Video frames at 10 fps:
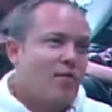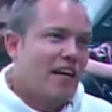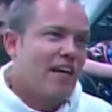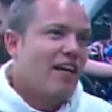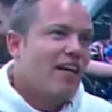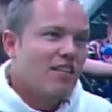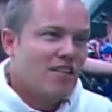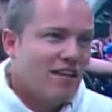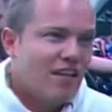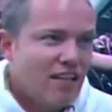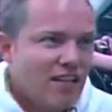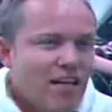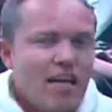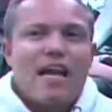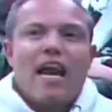one of the online
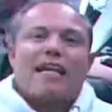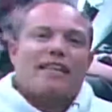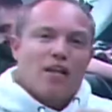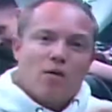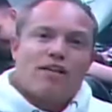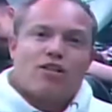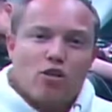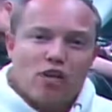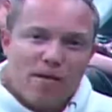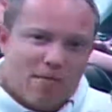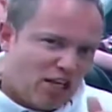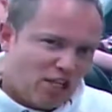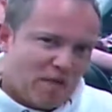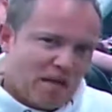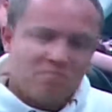platforms to do
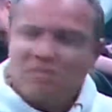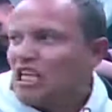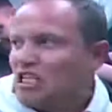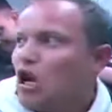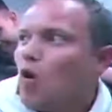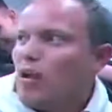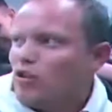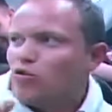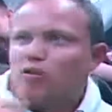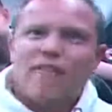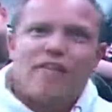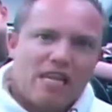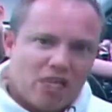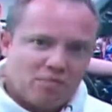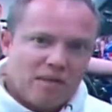another one, but I
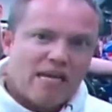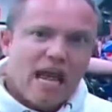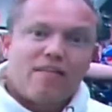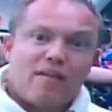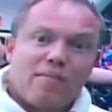could never imagine it